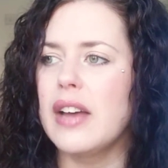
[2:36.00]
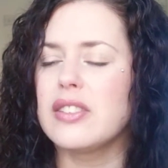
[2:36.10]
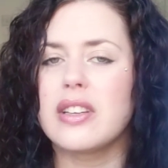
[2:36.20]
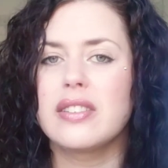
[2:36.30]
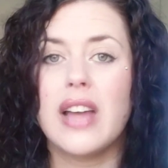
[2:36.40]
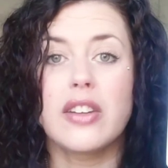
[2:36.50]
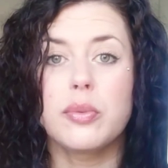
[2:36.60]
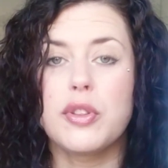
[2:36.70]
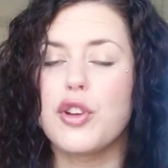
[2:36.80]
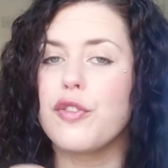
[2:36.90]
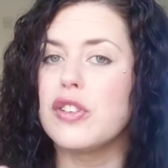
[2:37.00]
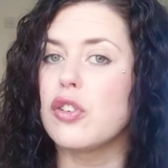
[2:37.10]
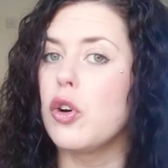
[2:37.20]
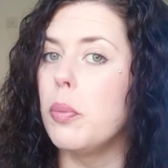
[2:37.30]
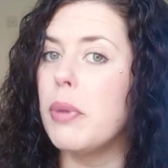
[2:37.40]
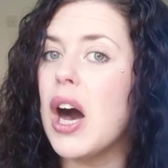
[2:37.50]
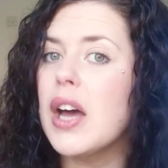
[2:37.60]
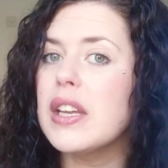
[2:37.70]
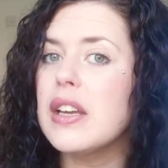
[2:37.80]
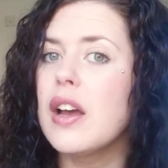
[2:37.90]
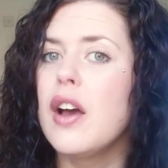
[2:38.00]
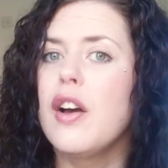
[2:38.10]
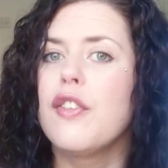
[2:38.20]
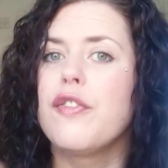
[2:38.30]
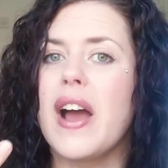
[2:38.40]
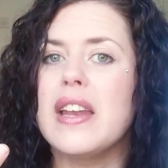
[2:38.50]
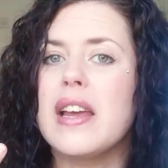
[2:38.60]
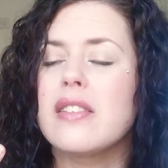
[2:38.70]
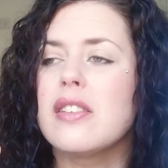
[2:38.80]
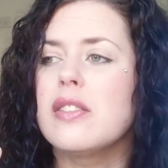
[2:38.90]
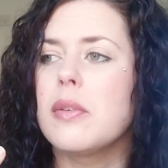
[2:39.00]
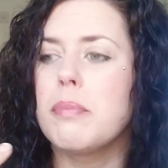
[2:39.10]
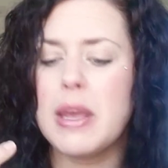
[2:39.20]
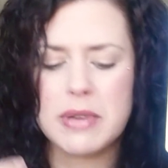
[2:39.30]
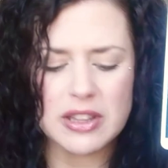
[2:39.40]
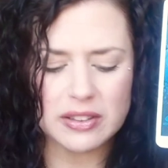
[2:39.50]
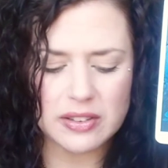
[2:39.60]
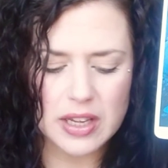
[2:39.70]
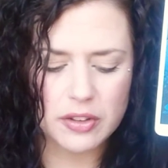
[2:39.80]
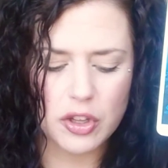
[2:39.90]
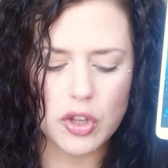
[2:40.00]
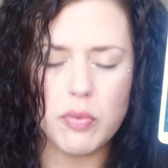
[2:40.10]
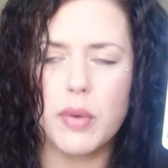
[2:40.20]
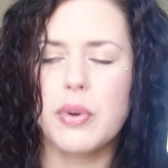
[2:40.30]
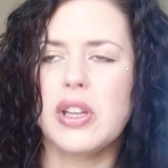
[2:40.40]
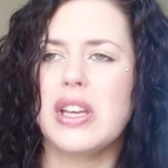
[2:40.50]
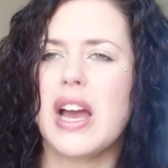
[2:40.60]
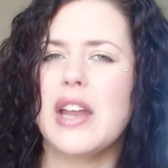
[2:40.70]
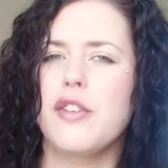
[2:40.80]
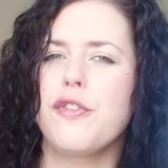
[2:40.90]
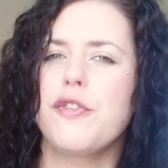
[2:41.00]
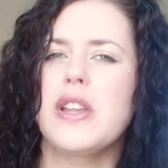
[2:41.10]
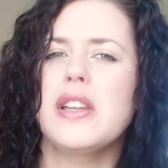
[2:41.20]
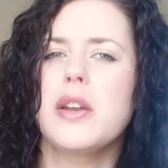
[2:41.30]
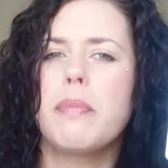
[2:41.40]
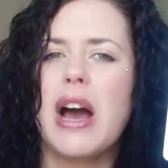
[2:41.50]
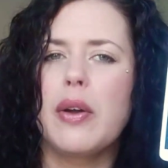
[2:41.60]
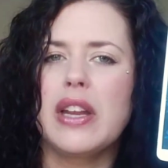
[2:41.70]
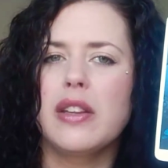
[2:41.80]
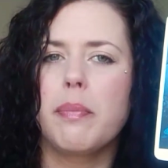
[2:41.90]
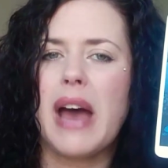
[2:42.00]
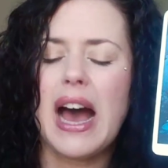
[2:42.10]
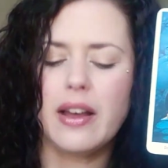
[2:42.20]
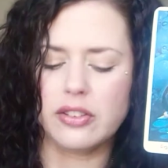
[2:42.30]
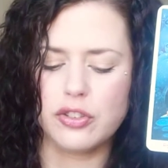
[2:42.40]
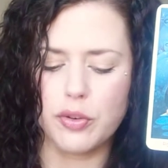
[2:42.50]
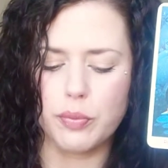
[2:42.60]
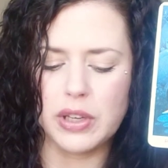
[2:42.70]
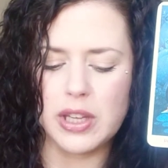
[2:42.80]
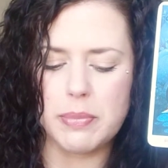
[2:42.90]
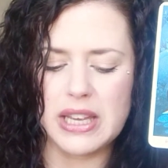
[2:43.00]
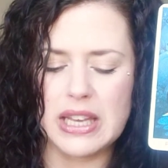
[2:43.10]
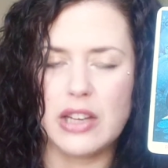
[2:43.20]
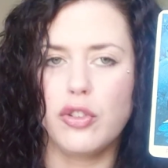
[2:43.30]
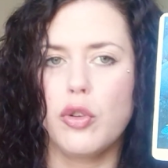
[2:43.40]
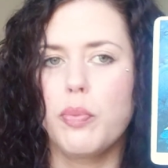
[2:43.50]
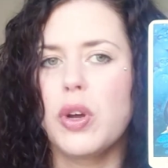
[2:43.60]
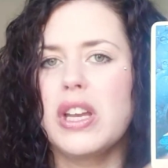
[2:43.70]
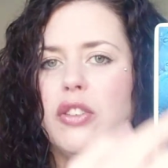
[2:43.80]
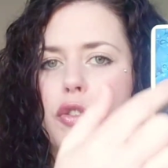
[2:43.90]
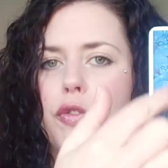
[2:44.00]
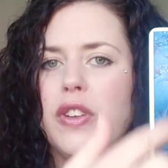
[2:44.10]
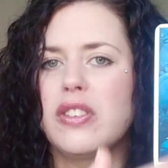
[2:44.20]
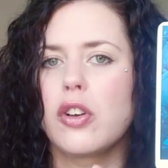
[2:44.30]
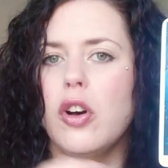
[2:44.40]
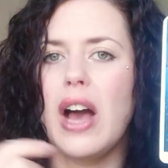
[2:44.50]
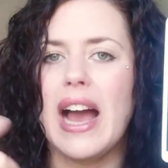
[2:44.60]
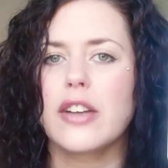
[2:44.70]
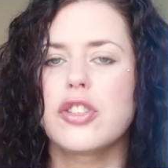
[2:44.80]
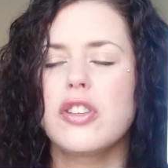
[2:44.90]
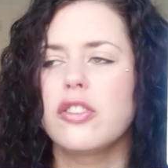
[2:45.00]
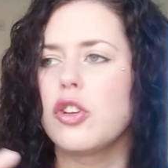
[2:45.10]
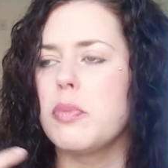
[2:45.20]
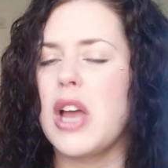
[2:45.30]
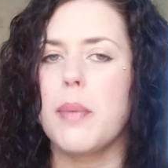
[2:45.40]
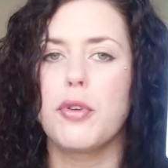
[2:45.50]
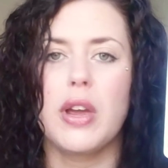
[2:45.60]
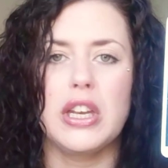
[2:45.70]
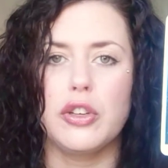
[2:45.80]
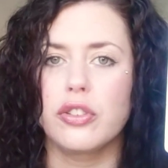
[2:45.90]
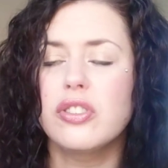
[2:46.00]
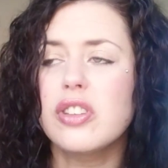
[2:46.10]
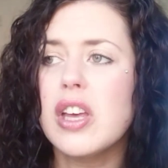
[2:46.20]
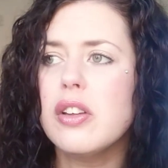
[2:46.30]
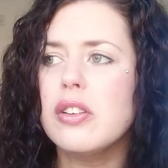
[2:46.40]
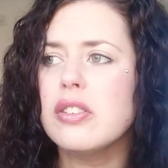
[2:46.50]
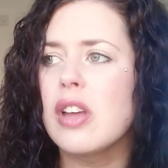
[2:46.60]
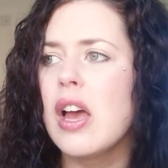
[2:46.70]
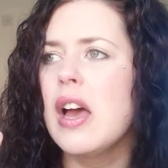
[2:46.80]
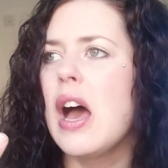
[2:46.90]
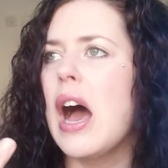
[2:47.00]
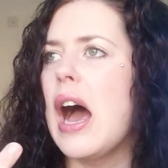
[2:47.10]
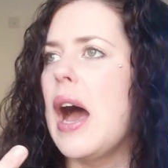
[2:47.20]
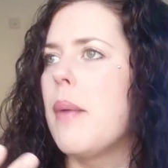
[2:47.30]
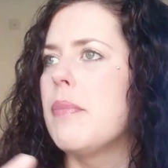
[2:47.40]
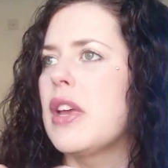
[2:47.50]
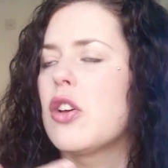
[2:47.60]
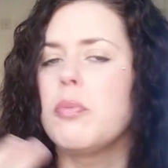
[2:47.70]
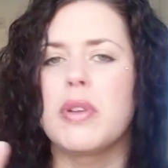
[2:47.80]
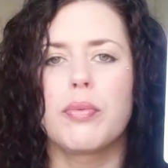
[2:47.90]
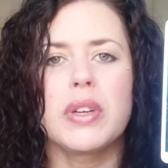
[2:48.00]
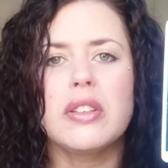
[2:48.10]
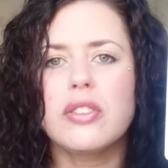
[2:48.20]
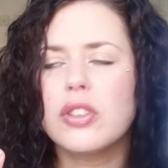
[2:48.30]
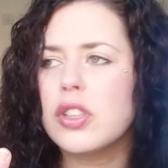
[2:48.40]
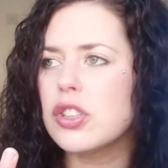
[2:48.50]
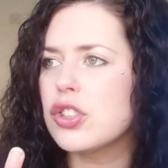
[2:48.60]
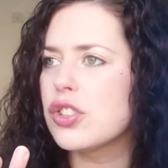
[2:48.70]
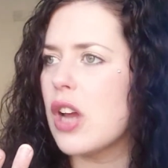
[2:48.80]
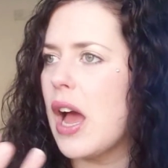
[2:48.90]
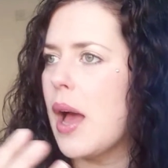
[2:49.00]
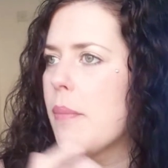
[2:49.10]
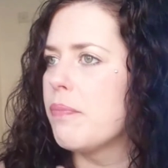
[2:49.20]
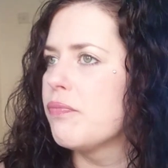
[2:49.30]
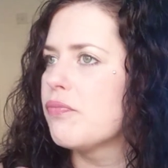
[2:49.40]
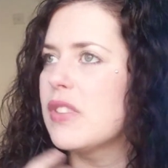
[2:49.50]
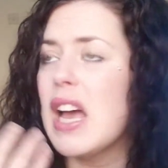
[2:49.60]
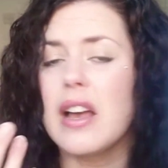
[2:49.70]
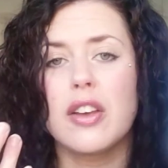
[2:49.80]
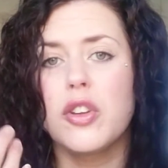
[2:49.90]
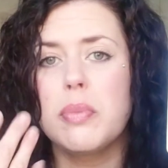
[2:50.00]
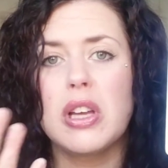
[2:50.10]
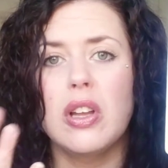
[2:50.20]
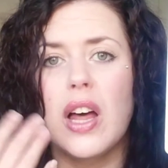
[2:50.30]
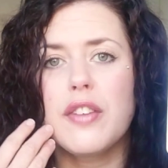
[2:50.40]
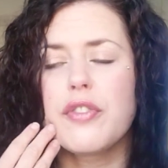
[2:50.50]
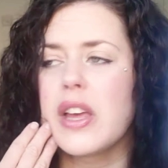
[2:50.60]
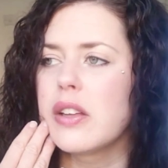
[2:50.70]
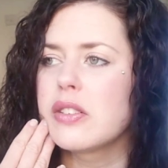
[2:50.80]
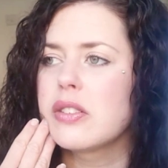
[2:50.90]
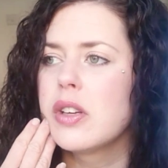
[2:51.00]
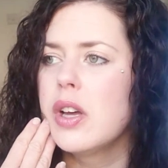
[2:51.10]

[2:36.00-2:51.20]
success with your physical body, finances. Maybe this thing that you were really kind of feeling about in the past, you're really beginning to put into physical action. This could be upgrading your skills. It could be research. It could be a lot of things.